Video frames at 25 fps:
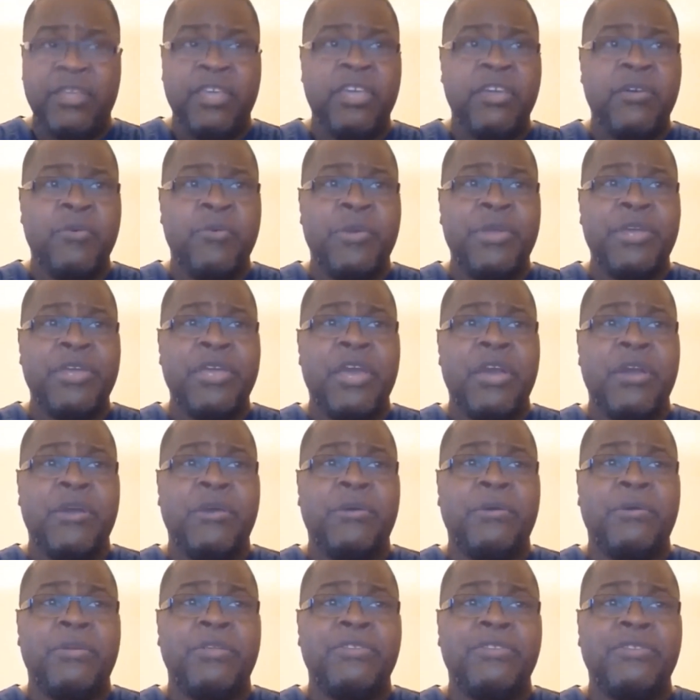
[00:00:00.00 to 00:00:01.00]
here we
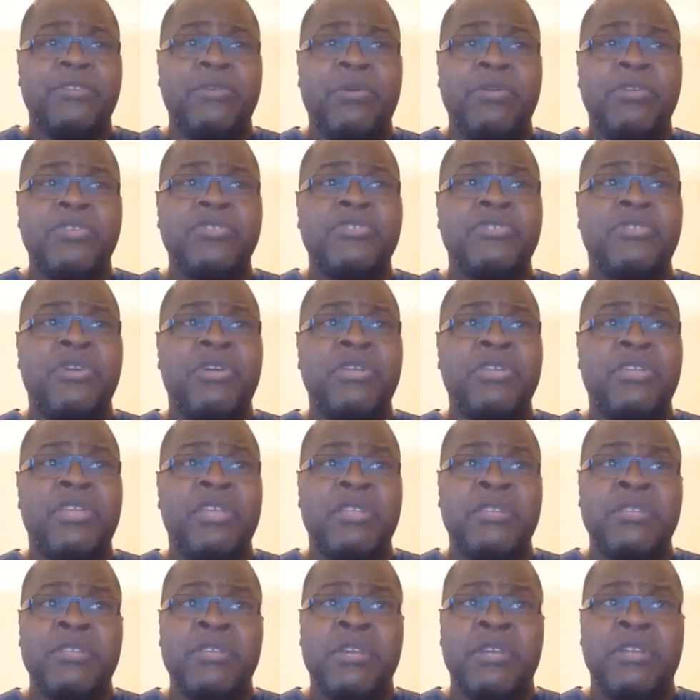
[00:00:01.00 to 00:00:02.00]
go. It's going to start
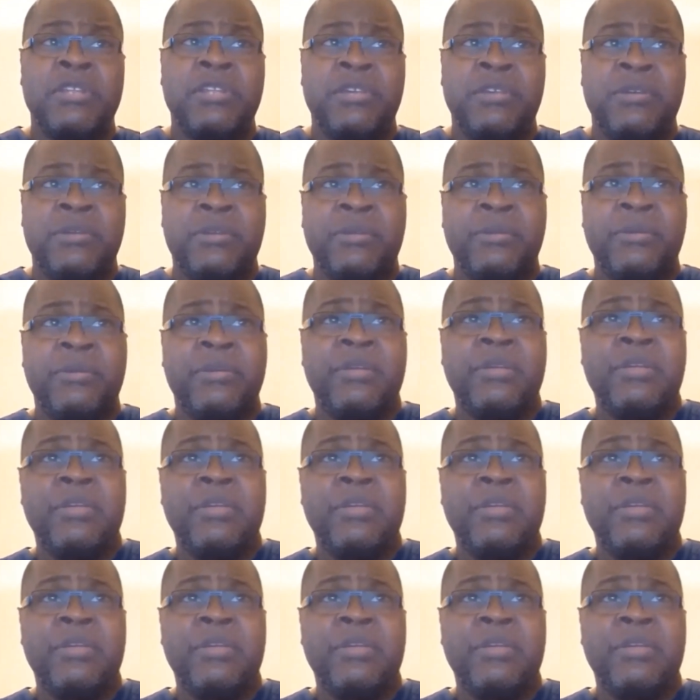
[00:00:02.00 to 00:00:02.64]
getting good here.